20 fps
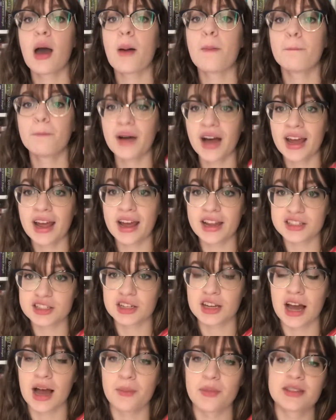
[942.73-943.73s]
by Angie
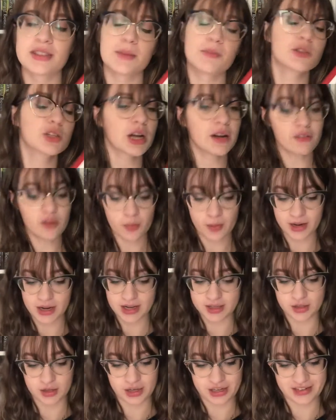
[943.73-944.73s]
Thomas. I'm sure everybody
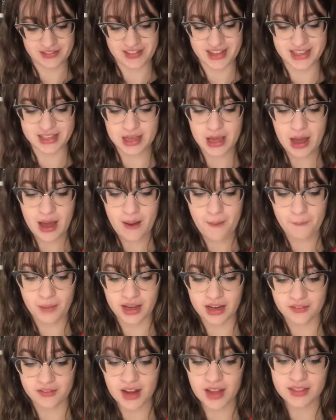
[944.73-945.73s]
has heard of this,
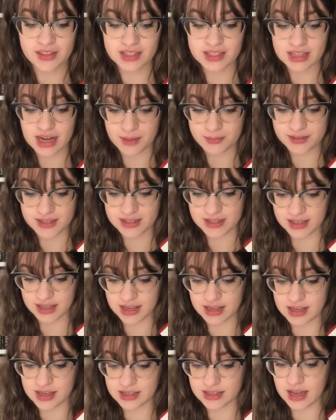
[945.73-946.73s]
but if not, the synopsis
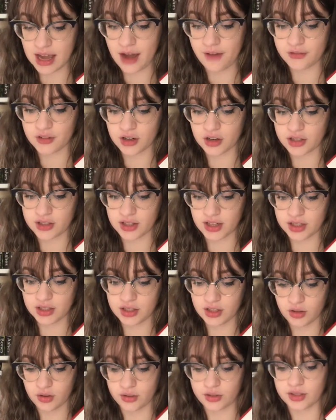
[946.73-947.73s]
is: after
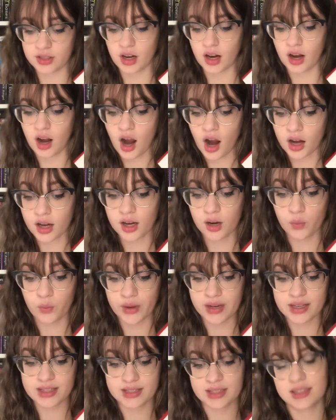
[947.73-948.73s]
sixteen-year-old Star Carter
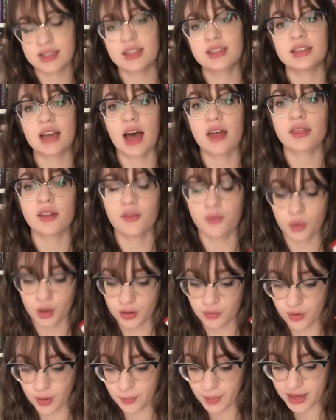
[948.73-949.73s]
witnesses the death of one
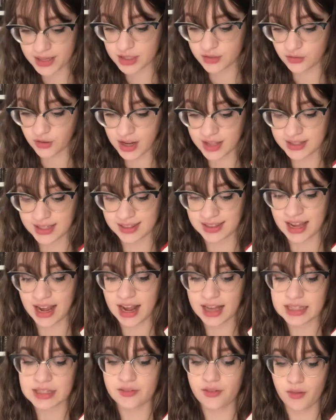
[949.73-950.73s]
of her best friends at the
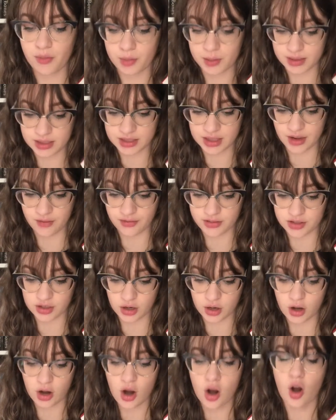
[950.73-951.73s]
hands of a police
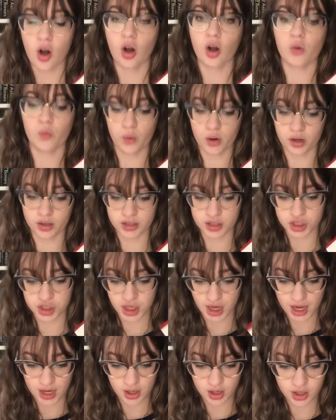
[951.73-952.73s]
officer, her world is
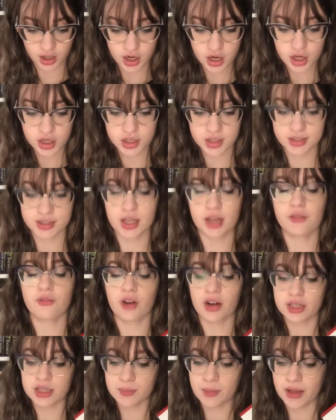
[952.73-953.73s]
shattered. She's
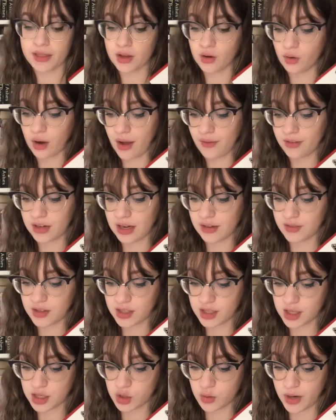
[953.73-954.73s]
confronted by the gravity of the
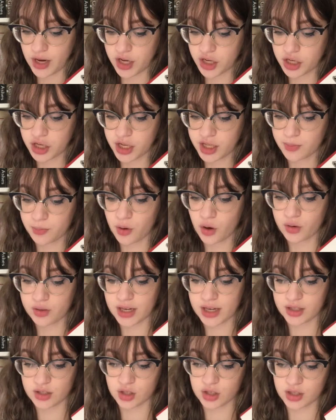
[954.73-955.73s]
situation as
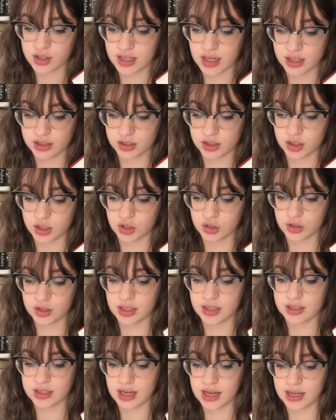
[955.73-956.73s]
protesters take to the
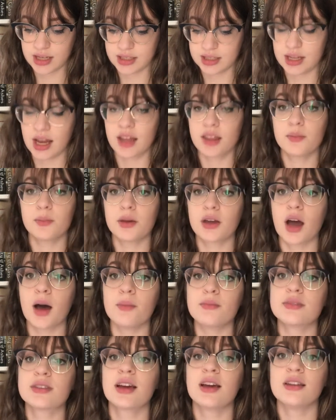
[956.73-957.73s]
streets and his death
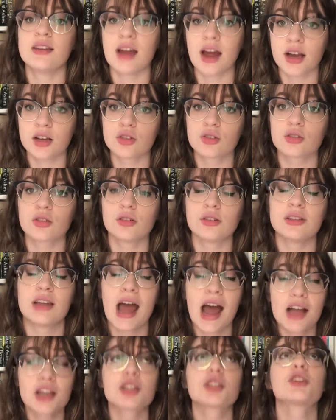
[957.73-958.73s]
becomes a natural
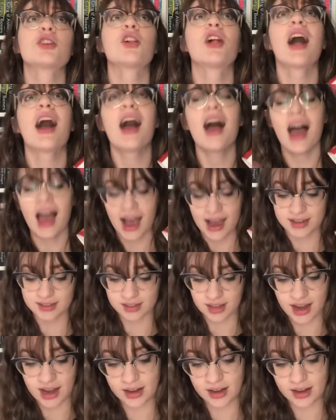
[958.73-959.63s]
national headline.